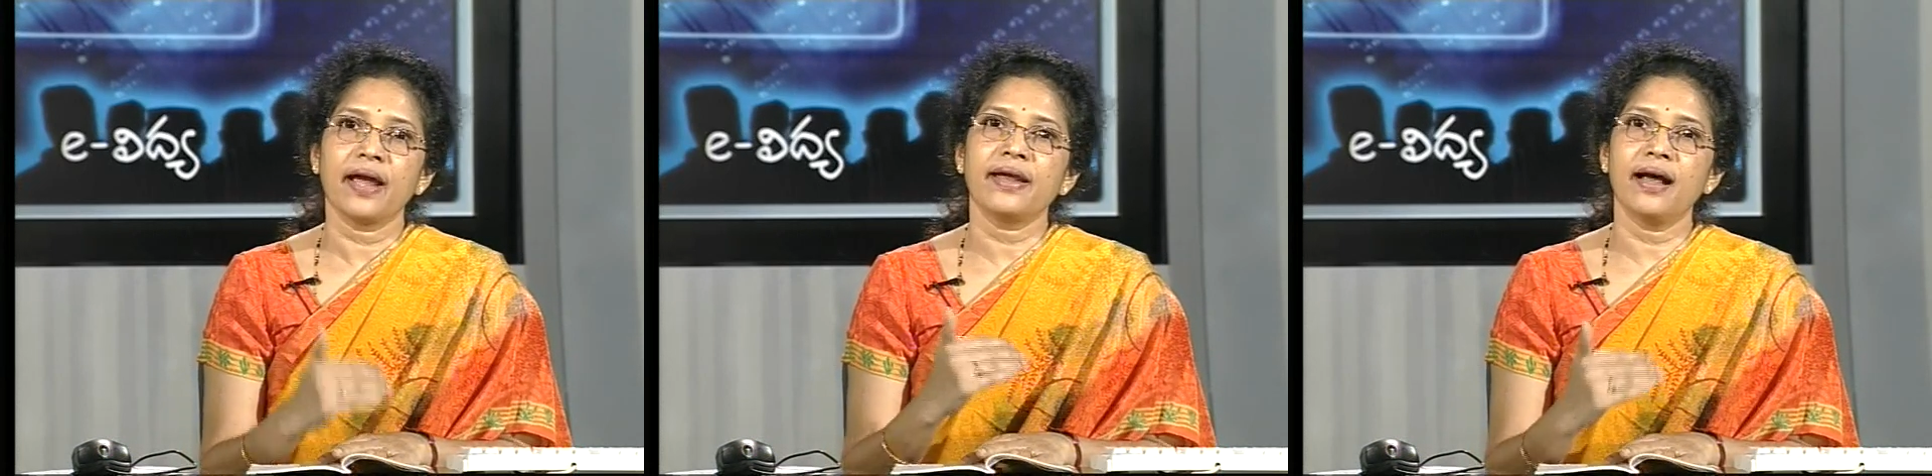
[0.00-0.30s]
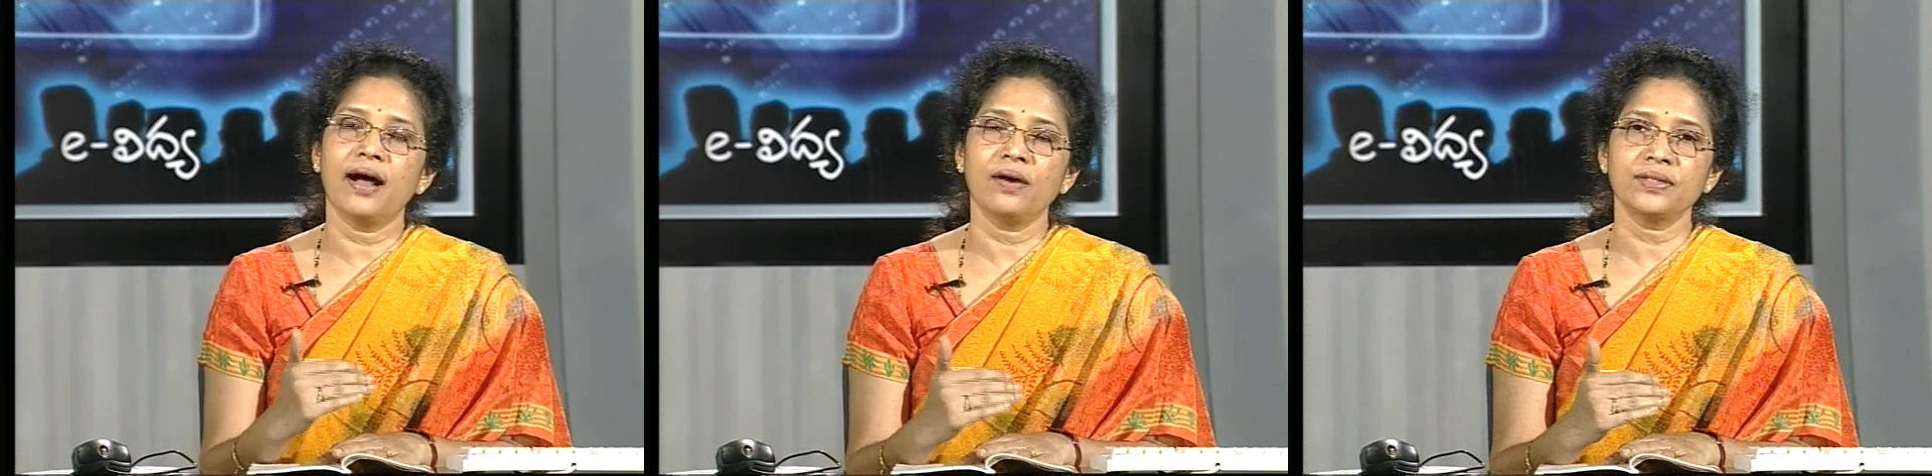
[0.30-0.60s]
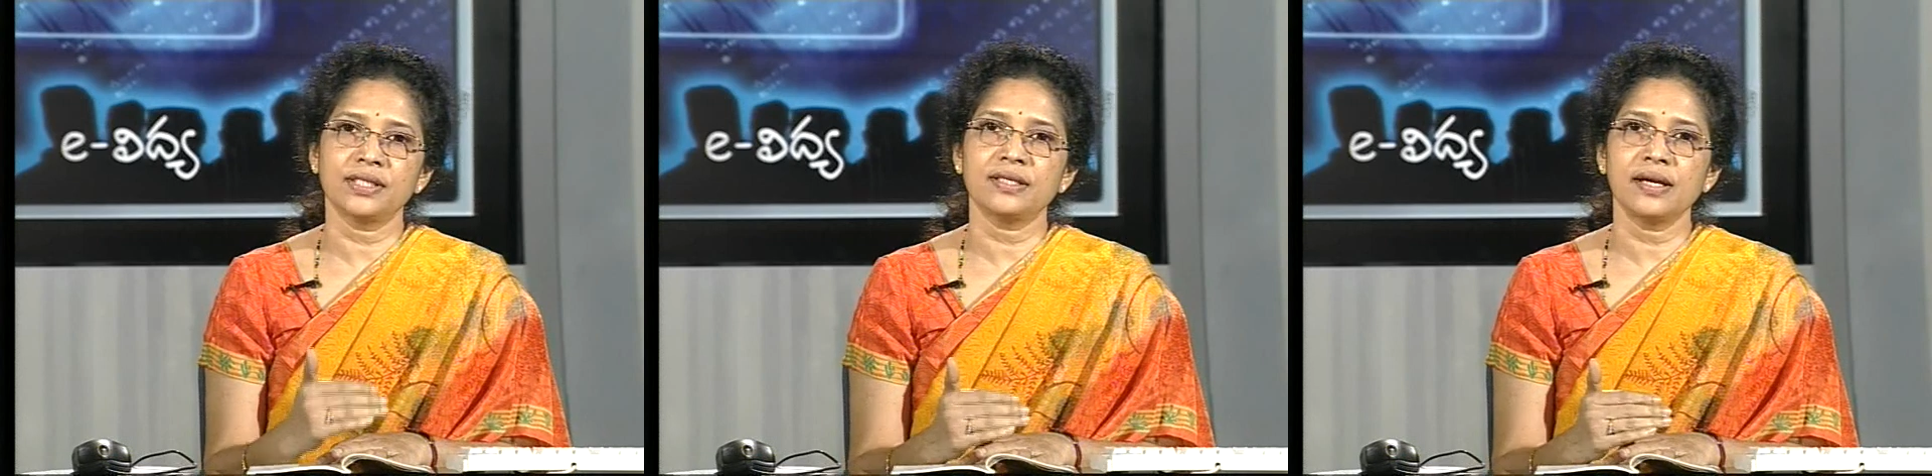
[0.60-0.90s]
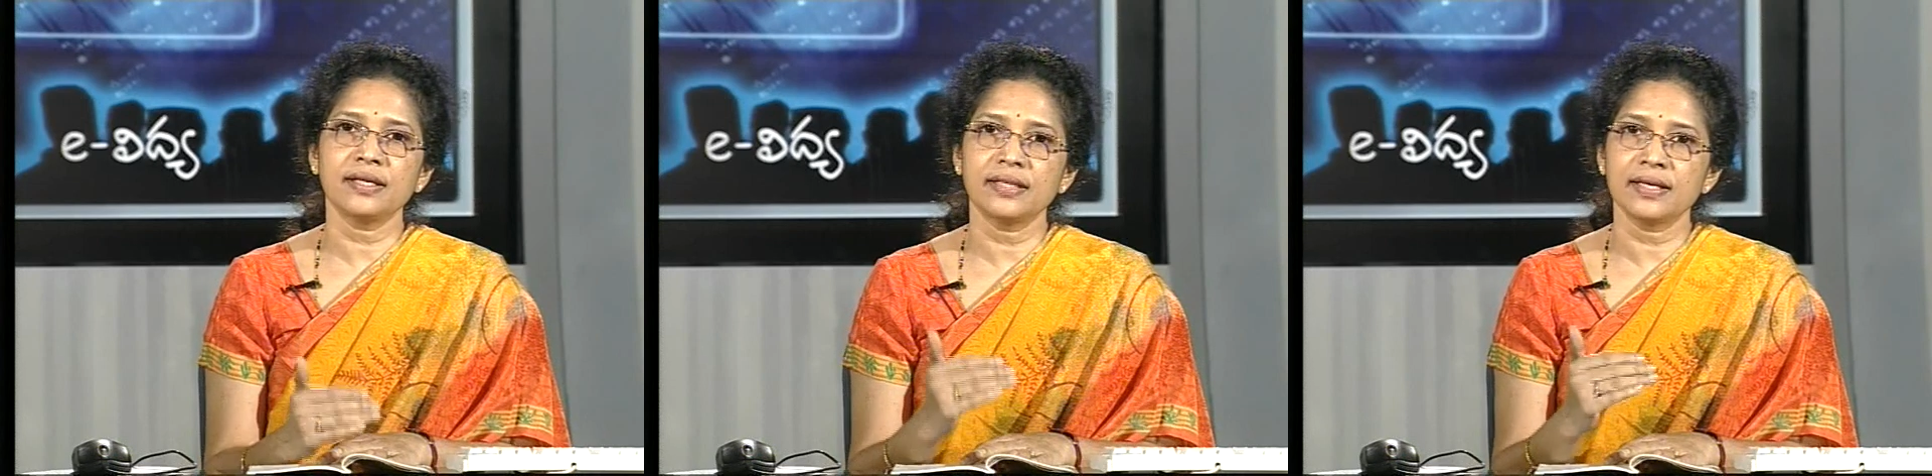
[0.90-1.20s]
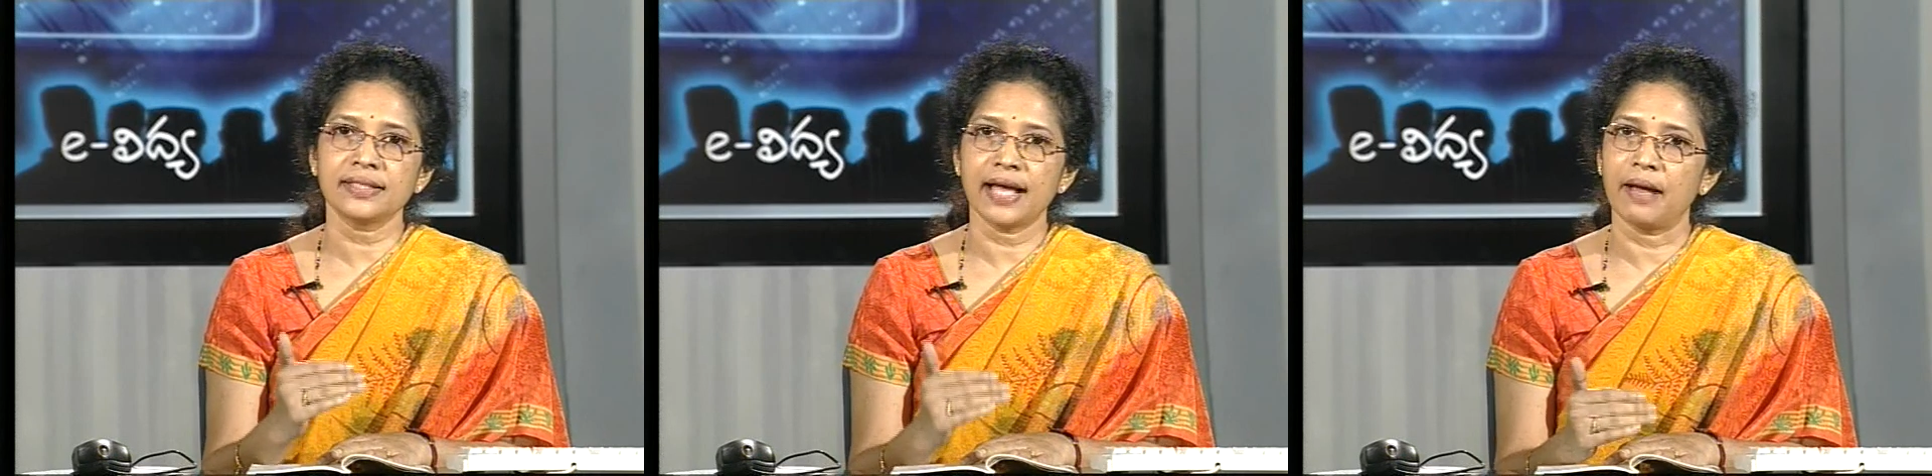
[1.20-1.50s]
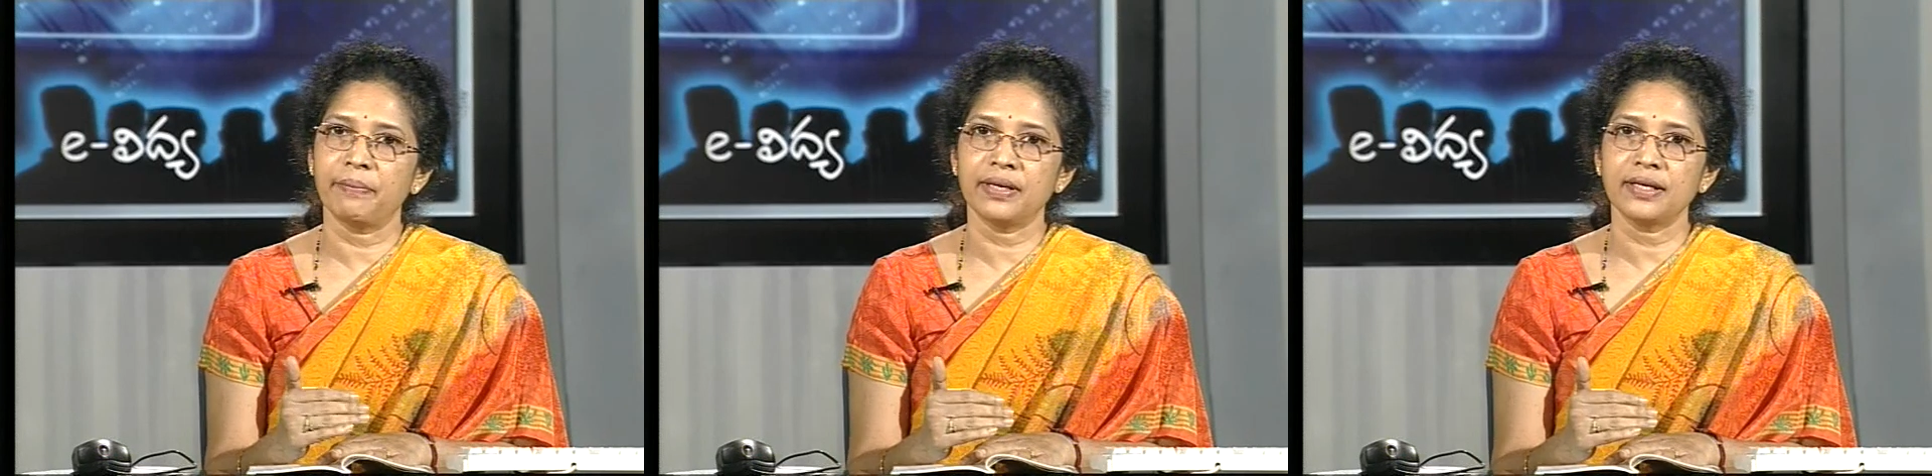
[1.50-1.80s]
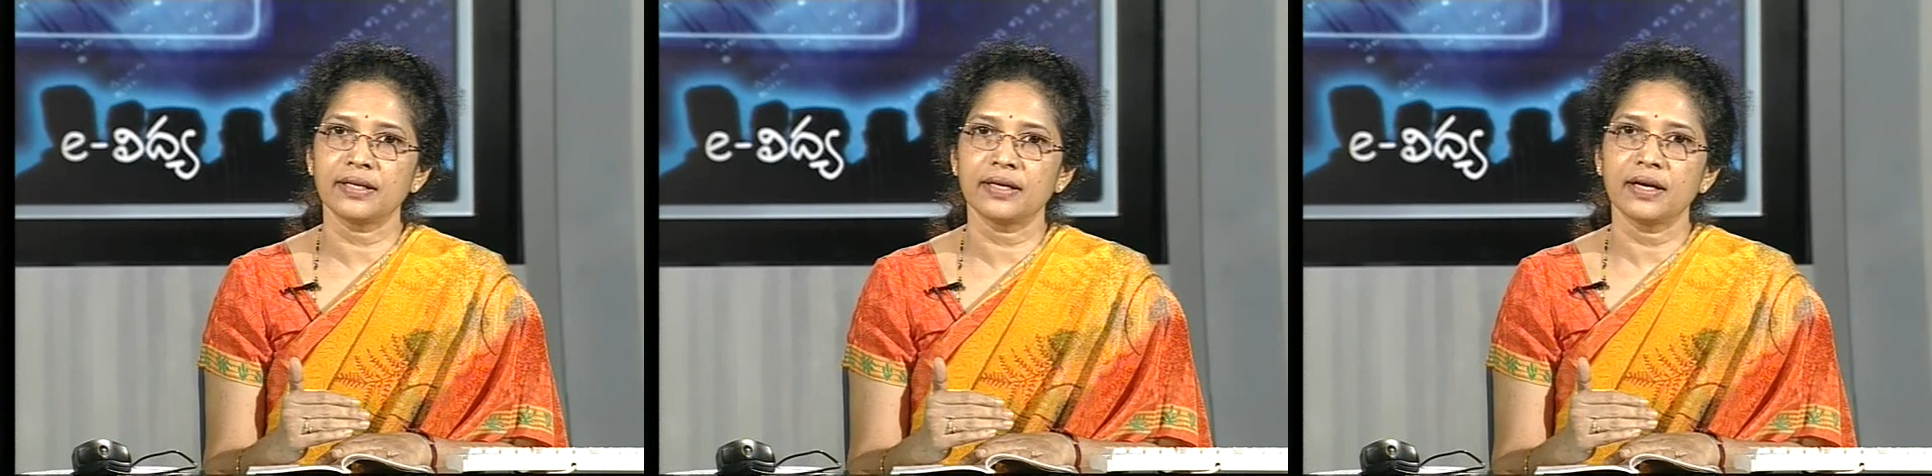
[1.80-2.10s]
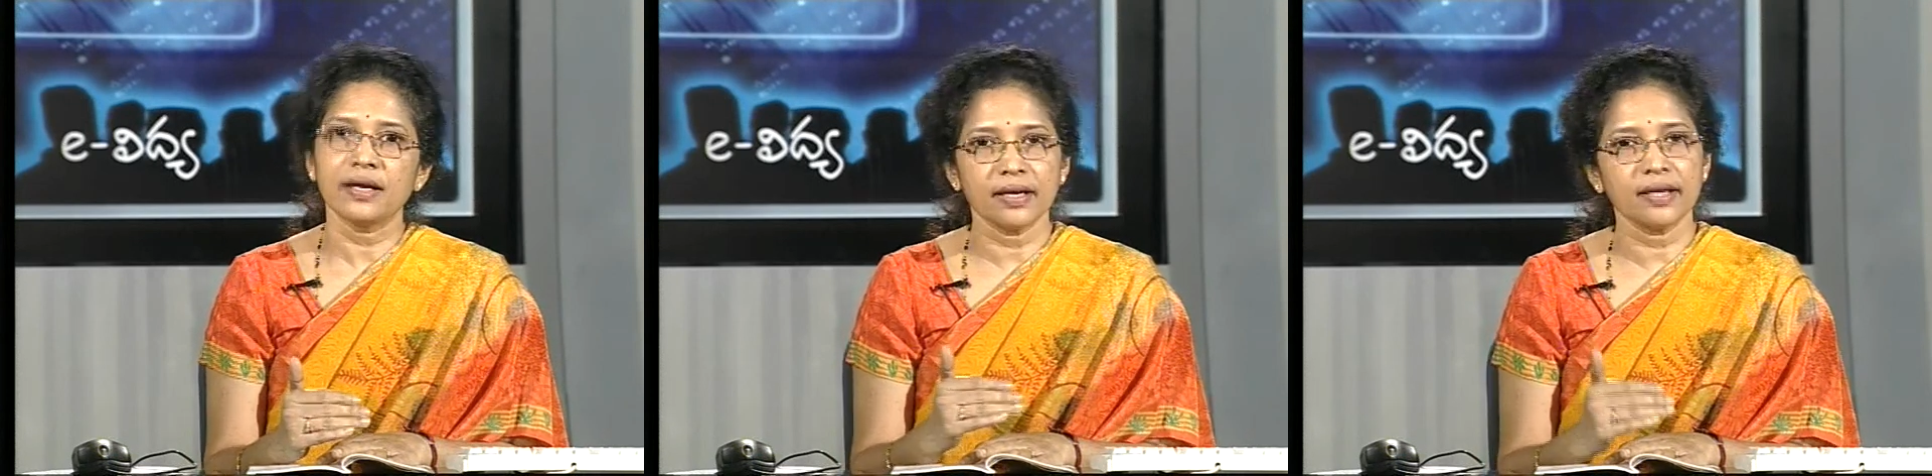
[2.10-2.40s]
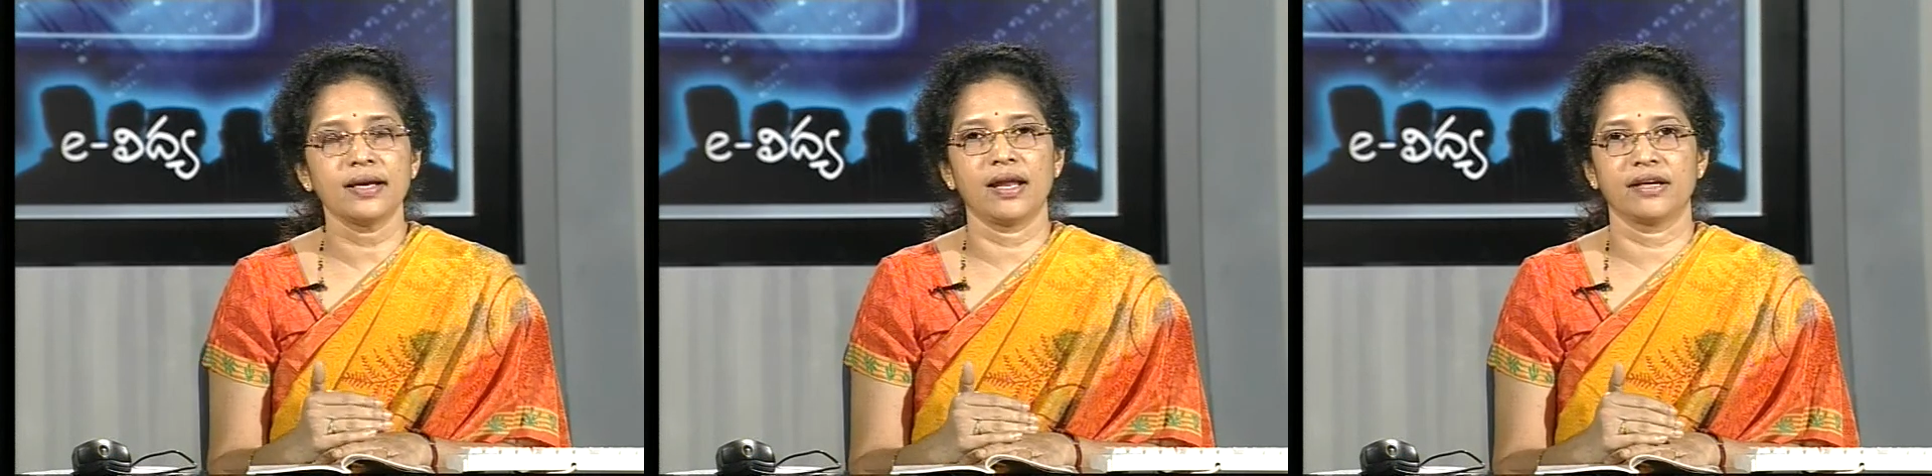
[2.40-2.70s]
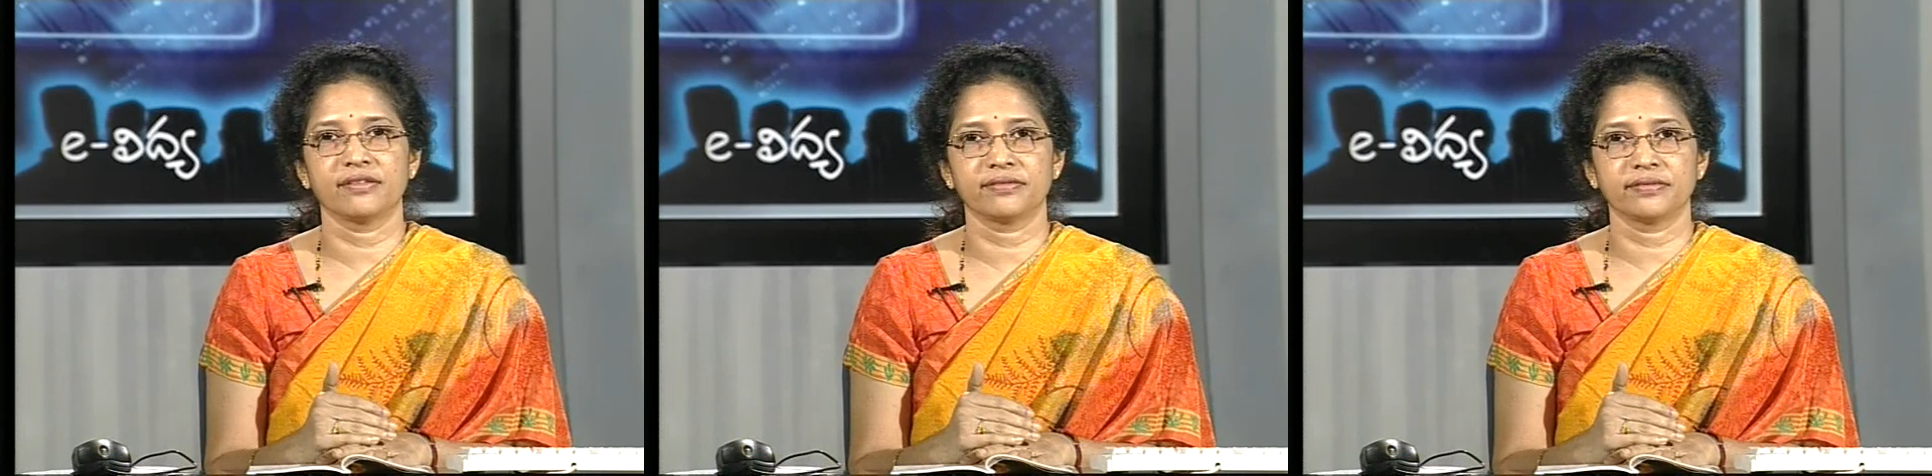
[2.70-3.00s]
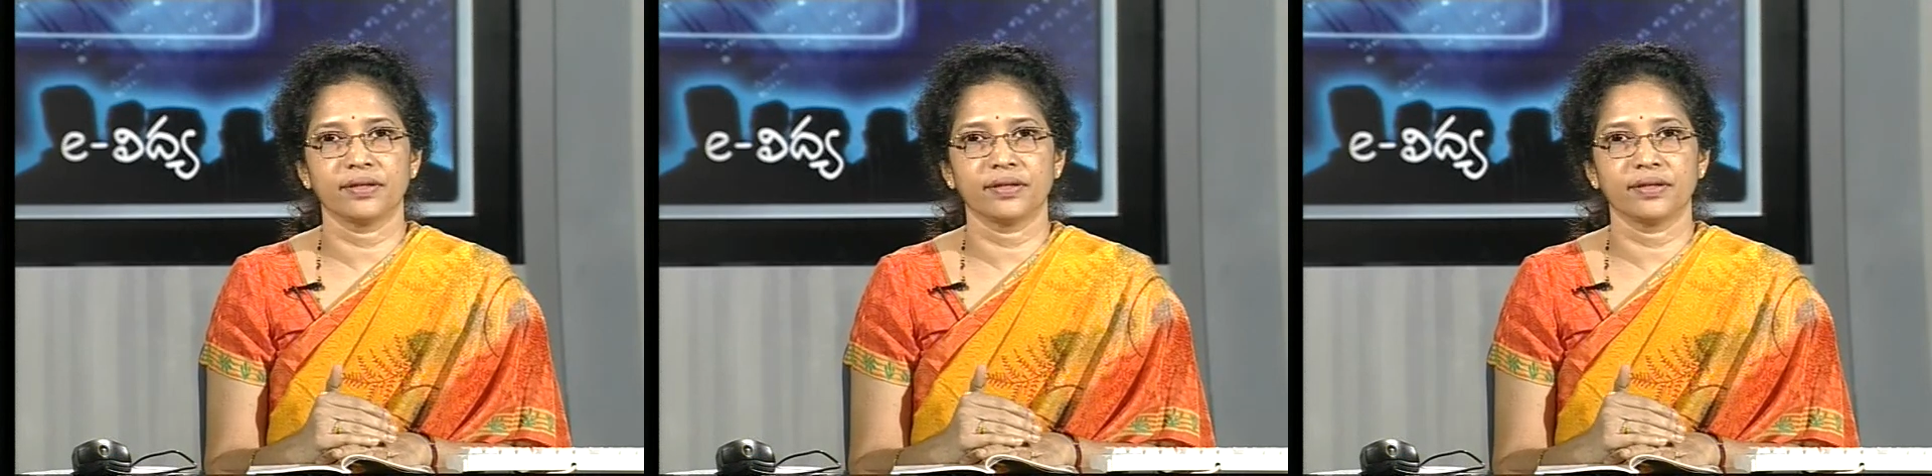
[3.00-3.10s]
and how generally things happen in life.